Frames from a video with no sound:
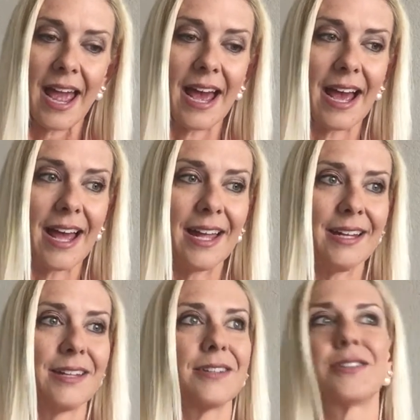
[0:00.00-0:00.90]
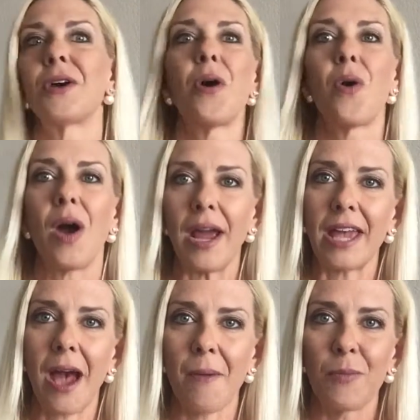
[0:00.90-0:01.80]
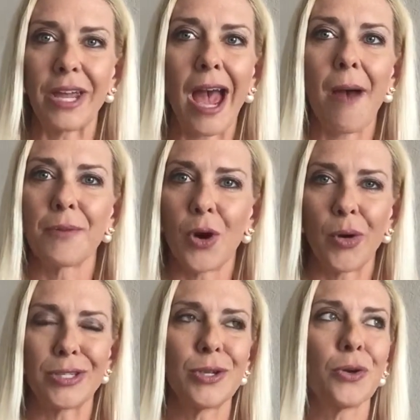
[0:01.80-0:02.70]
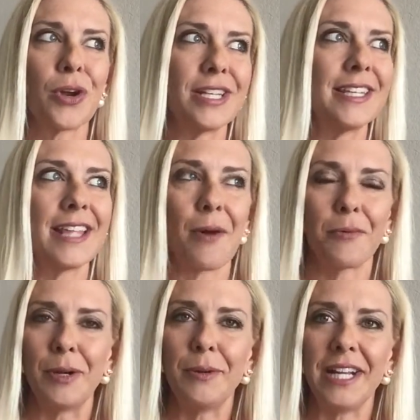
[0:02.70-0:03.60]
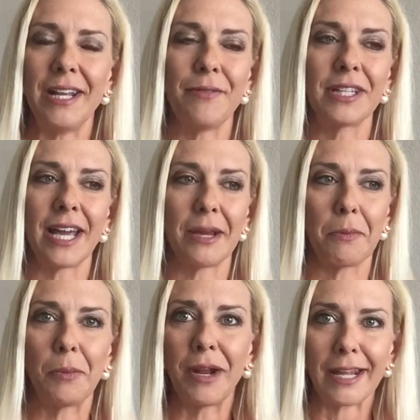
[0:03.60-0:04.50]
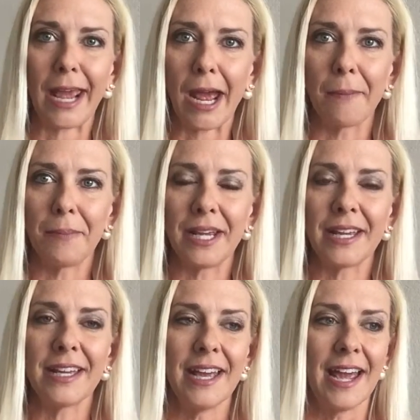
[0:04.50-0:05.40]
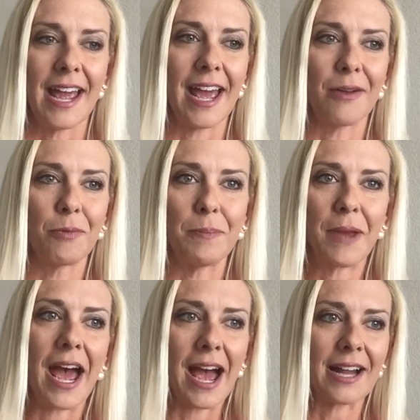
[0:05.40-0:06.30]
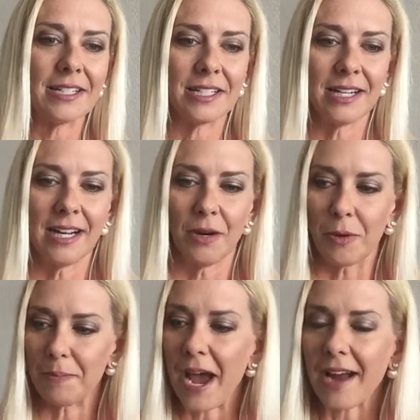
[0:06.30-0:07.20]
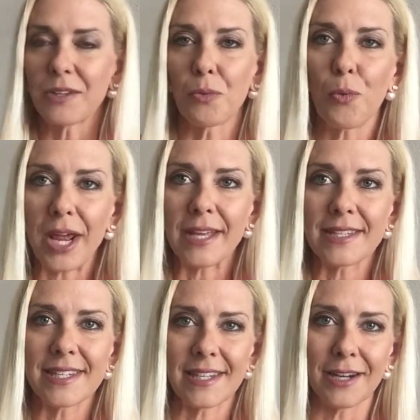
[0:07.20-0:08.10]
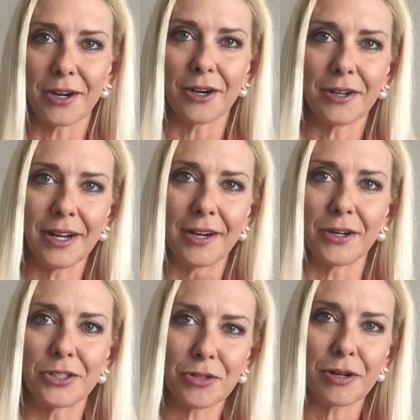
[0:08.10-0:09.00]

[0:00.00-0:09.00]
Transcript: And so we kept going so crazy that we would even, like, we went camping and we packed the weights in our